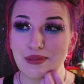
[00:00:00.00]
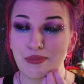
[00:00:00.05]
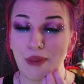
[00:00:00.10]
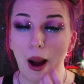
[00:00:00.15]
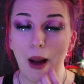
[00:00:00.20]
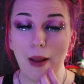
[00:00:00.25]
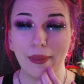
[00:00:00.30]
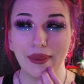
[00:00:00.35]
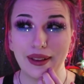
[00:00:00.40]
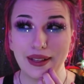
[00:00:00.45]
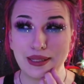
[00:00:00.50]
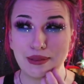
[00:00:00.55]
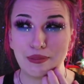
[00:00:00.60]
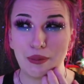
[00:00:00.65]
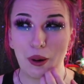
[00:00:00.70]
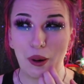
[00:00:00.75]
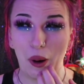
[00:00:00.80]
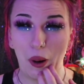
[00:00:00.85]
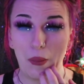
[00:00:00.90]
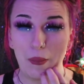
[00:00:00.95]
Probably
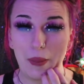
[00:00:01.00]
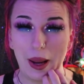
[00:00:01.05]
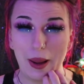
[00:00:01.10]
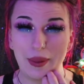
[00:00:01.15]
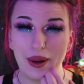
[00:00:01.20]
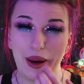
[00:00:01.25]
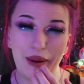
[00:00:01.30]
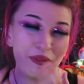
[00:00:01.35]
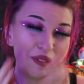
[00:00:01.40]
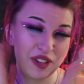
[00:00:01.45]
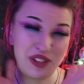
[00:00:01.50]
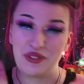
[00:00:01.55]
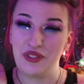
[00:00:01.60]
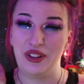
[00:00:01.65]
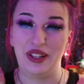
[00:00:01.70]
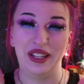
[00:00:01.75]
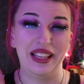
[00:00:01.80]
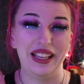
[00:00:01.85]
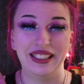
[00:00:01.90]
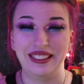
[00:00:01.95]
tomorrow maybe. I'm just
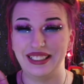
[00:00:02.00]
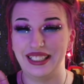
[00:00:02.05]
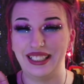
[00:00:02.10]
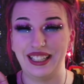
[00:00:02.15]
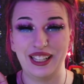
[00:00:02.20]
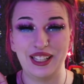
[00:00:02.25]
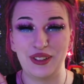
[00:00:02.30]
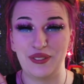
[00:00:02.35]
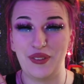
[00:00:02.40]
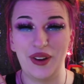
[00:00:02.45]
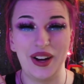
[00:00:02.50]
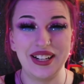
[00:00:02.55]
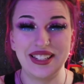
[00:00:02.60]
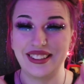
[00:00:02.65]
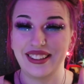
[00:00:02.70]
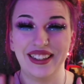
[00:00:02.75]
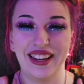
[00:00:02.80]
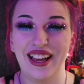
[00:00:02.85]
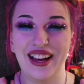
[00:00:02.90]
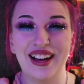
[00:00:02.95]
really excited to watch
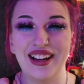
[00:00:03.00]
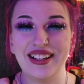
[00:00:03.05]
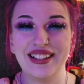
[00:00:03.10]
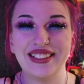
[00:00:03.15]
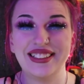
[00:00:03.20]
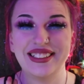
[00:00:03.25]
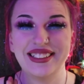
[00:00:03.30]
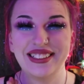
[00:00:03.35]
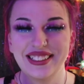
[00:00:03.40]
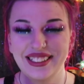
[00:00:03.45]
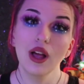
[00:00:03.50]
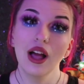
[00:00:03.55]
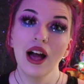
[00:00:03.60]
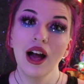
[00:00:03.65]
The Lodge.